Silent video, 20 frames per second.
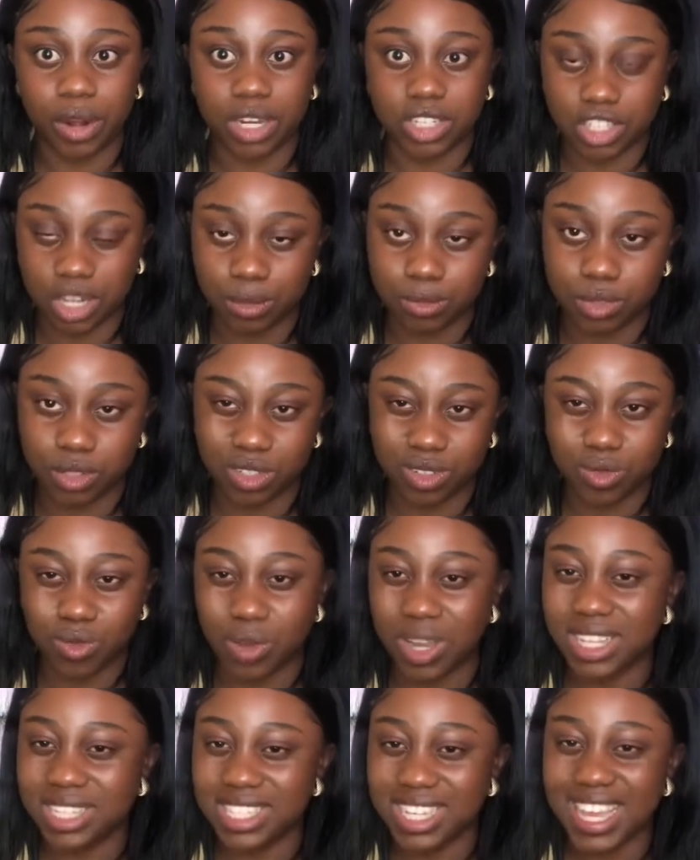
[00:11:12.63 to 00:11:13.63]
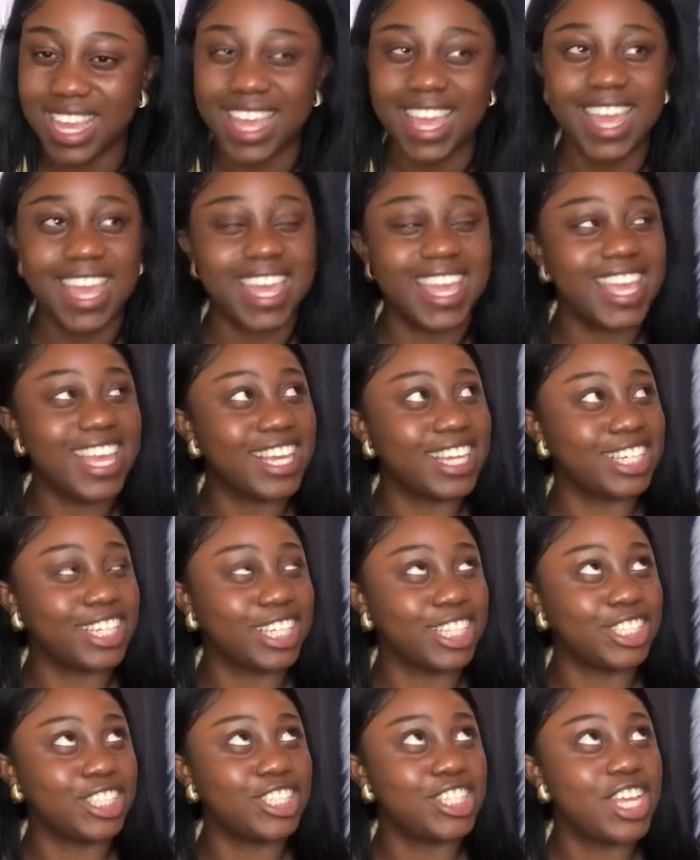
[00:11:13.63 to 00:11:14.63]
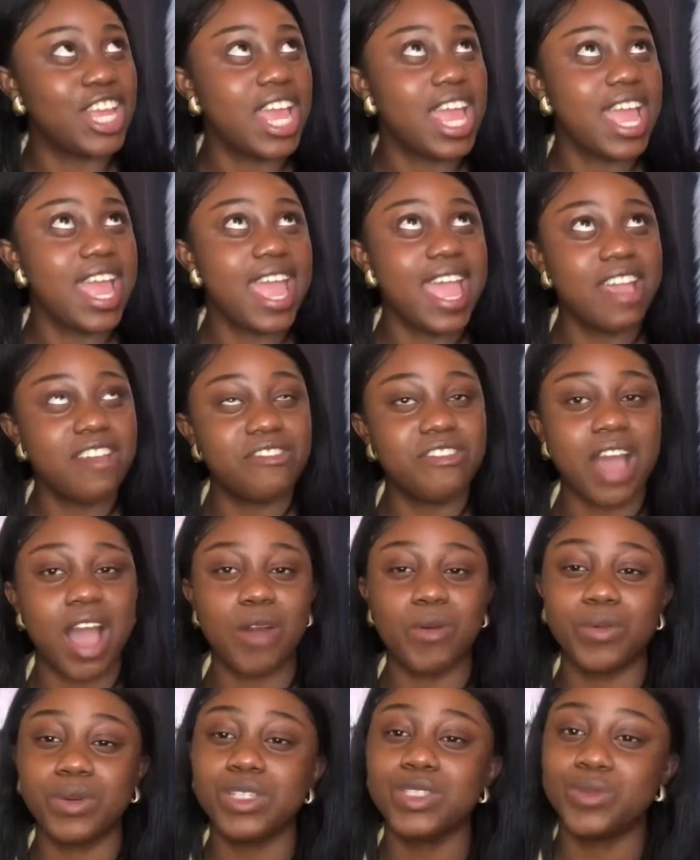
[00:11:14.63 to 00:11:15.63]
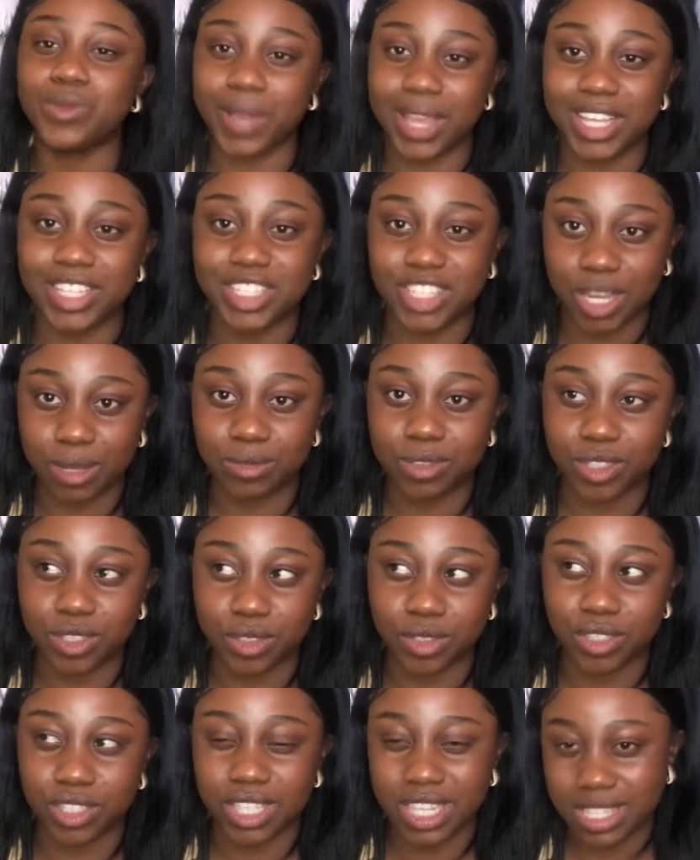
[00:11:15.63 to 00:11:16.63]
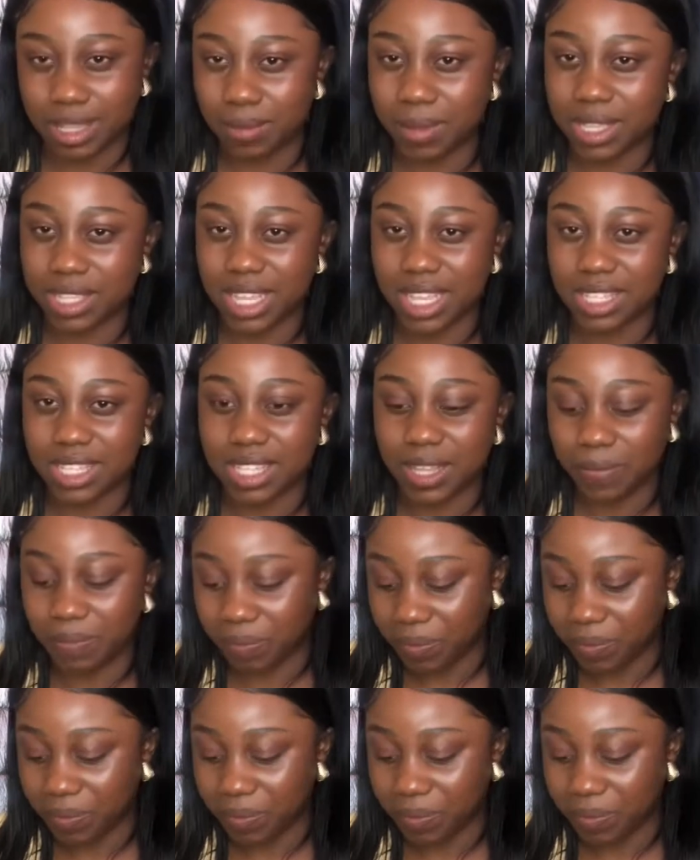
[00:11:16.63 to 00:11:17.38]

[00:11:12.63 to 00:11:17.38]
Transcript: a jumpsuit, what? English. If I would wear a jumpsuit, does that make sense?